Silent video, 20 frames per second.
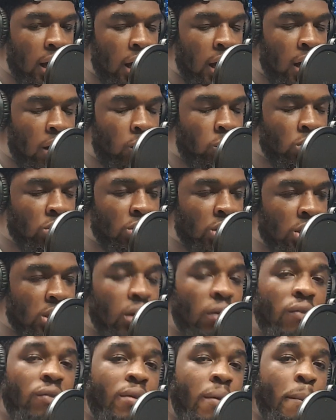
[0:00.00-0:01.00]
it was just
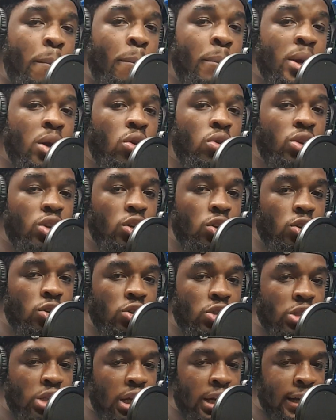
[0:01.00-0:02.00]
a
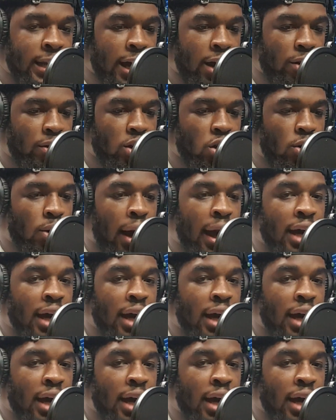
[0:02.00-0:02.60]
familiar scenario